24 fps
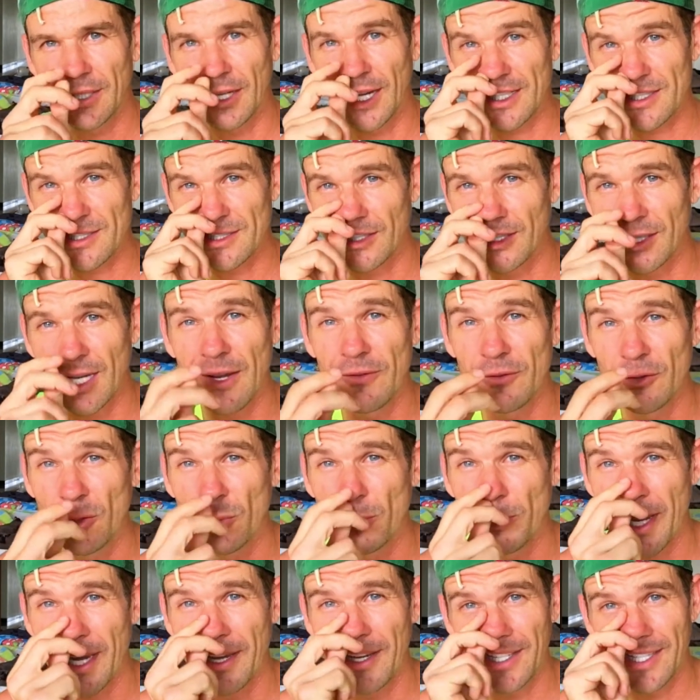Actually, I have a
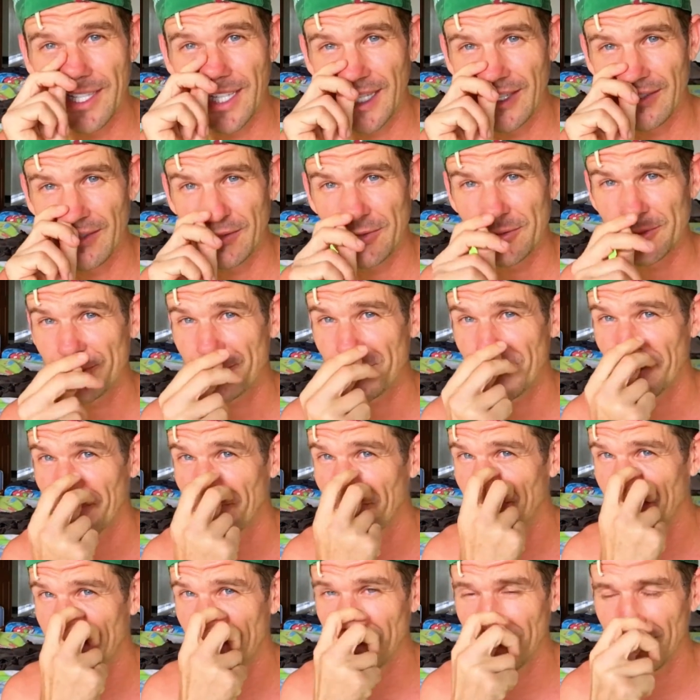little bat in the cave. I was trying
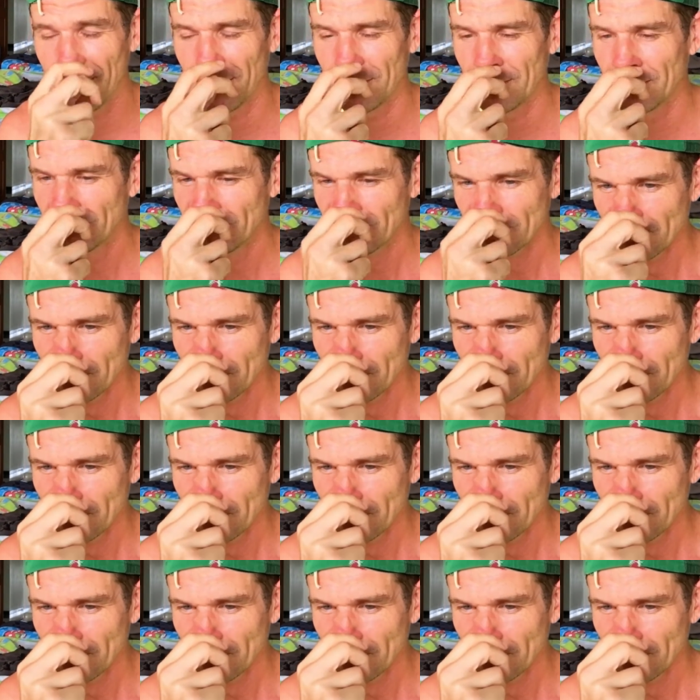to flick him out.